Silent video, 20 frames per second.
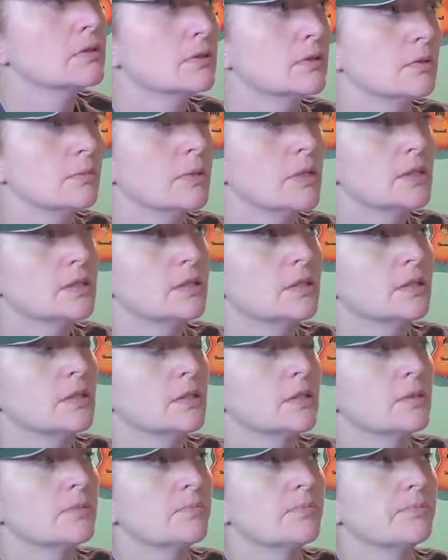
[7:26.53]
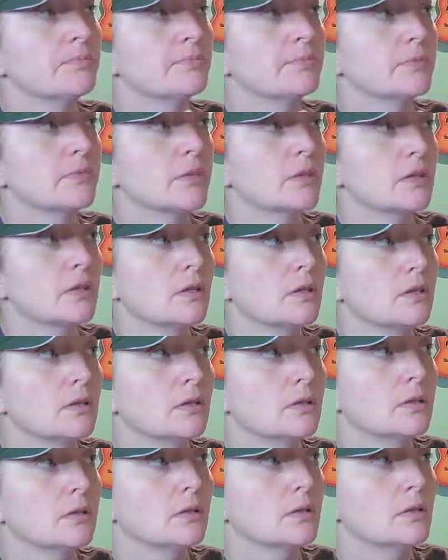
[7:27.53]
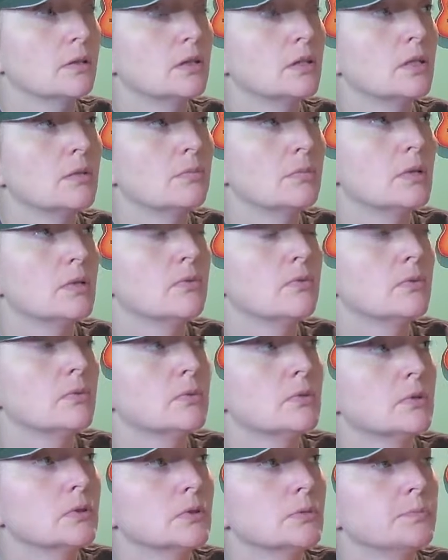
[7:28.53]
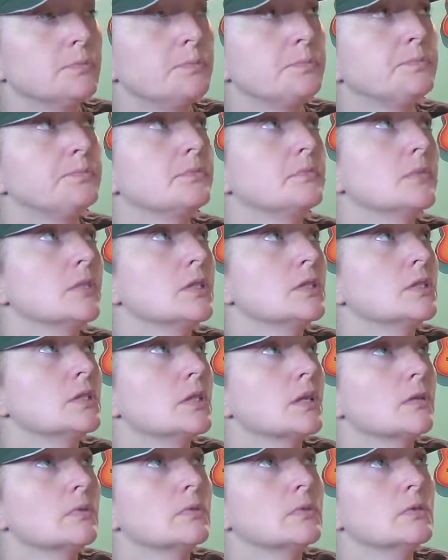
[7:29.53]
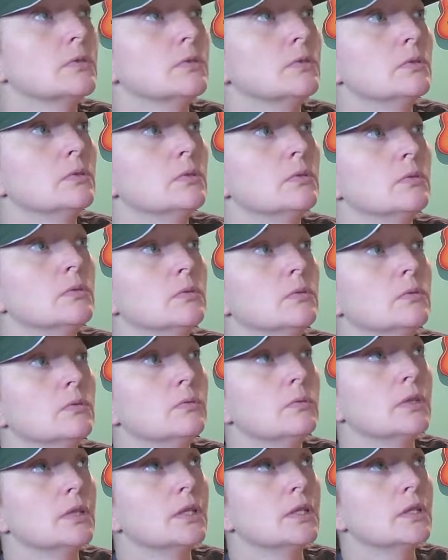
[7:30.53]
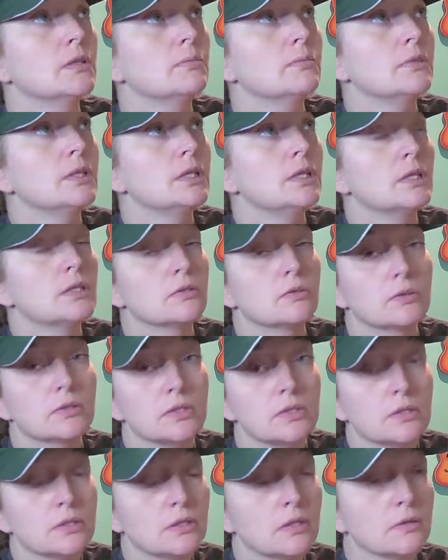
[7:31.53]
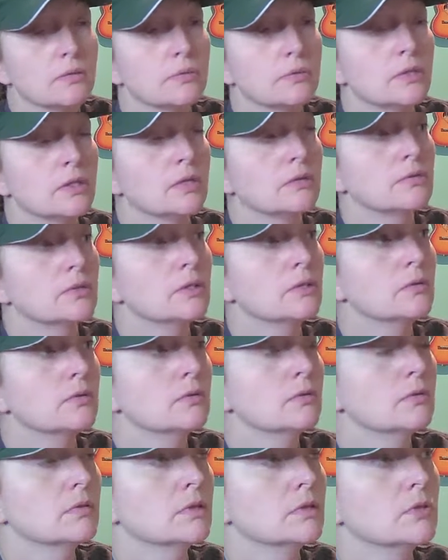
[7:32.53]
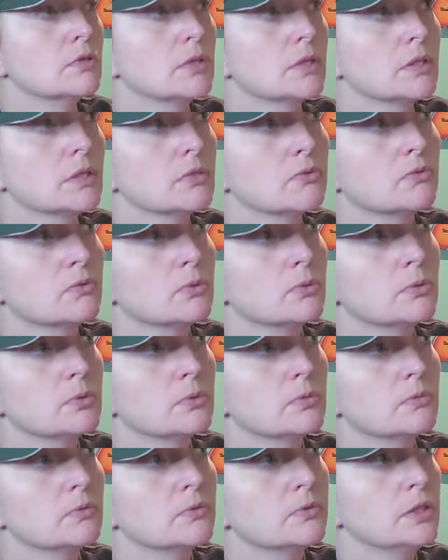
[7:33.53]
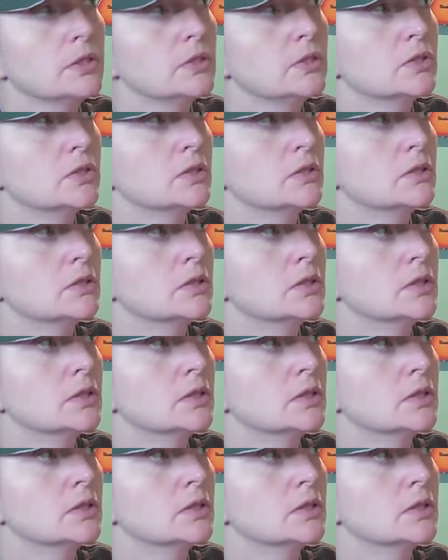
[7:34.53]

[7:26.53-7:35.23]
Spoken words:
basically, an MP4, you just have to, within the media source itself, you have to go through the transform feature and